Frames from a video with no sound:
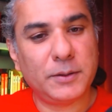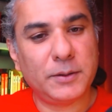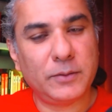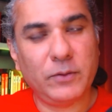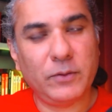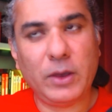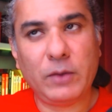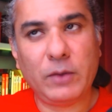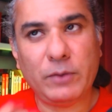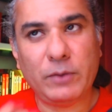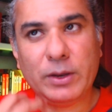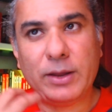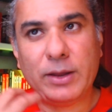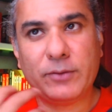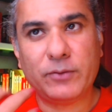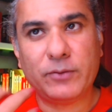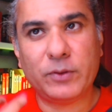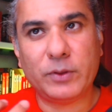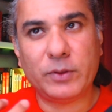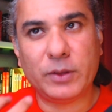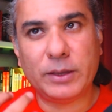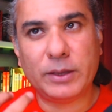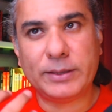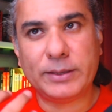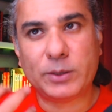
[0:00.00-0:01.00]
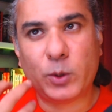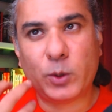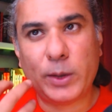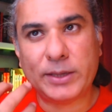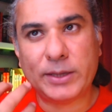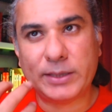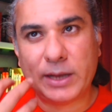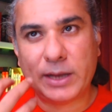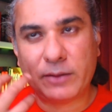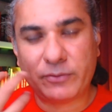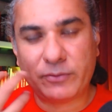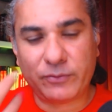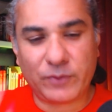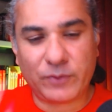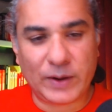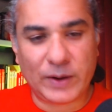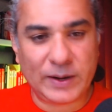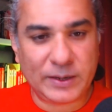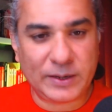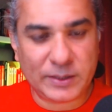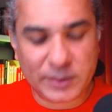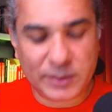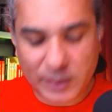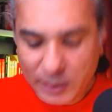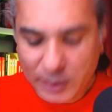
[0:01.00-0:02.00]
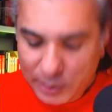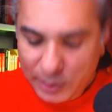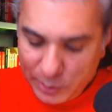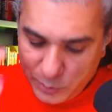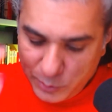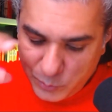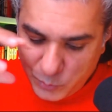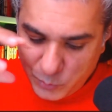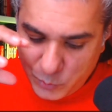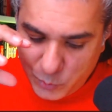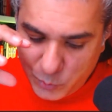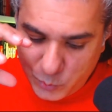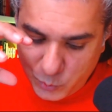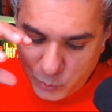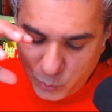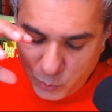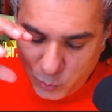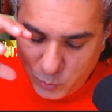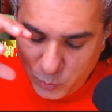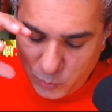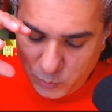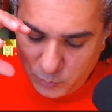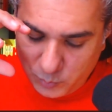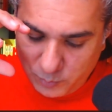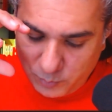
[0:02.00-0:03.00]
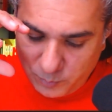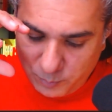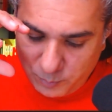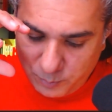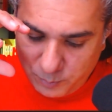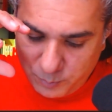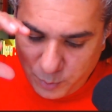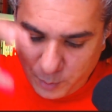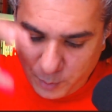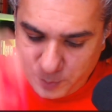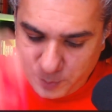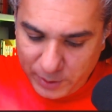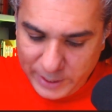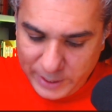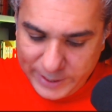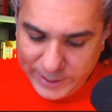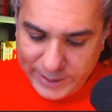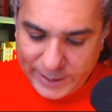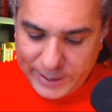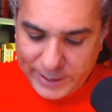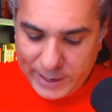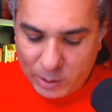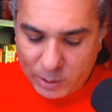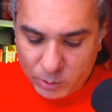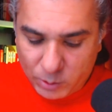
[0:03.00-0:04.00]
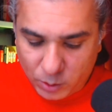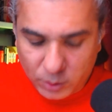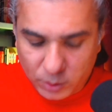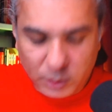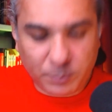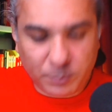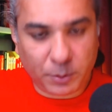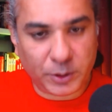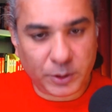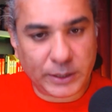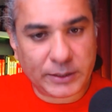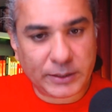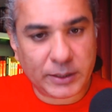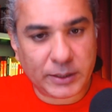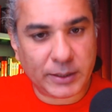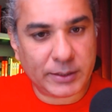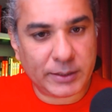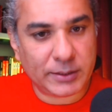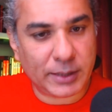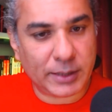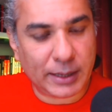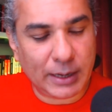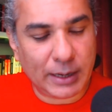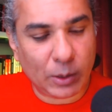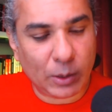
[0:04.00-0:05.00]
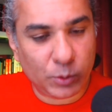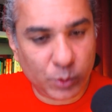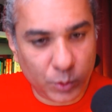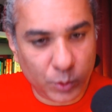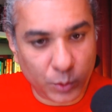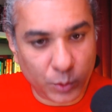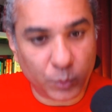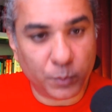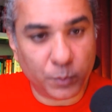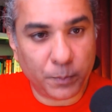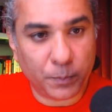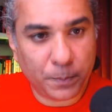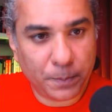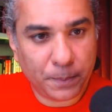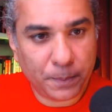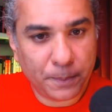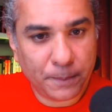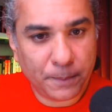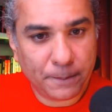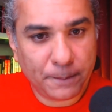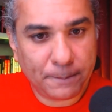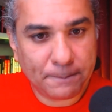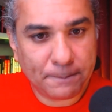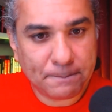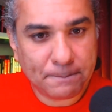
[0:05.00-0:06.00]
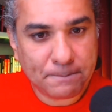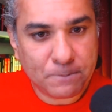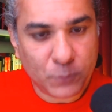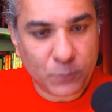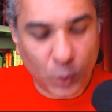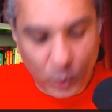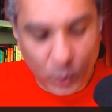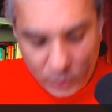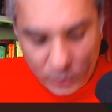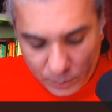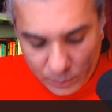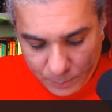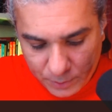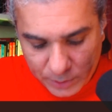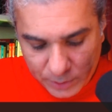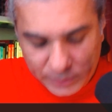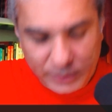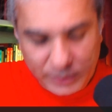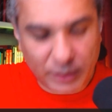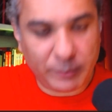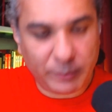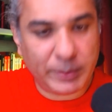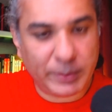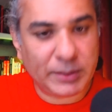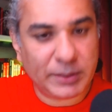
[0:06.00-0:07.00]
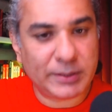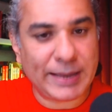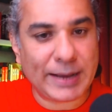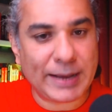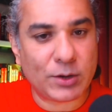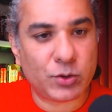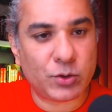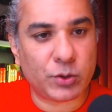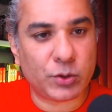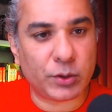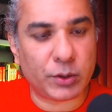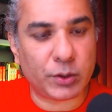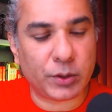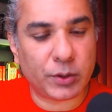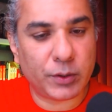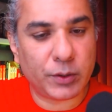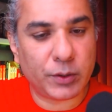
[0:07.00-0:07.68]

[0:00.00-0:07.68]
We have enough, ISRO has enough funds to properly carry out all the projects it is allowed to do. All the projects that have been sanctioned.